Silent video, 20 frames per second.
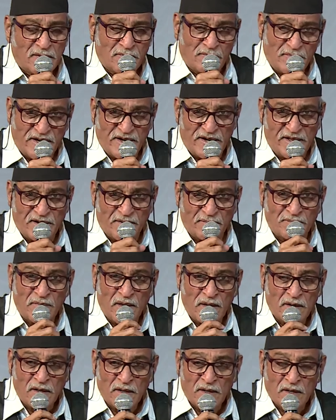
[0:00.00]
medium
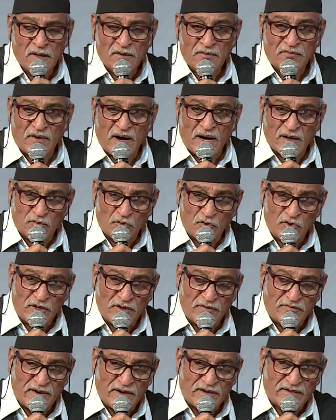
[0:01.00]
far more
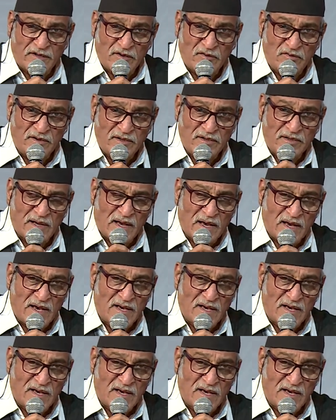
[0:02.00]
effectively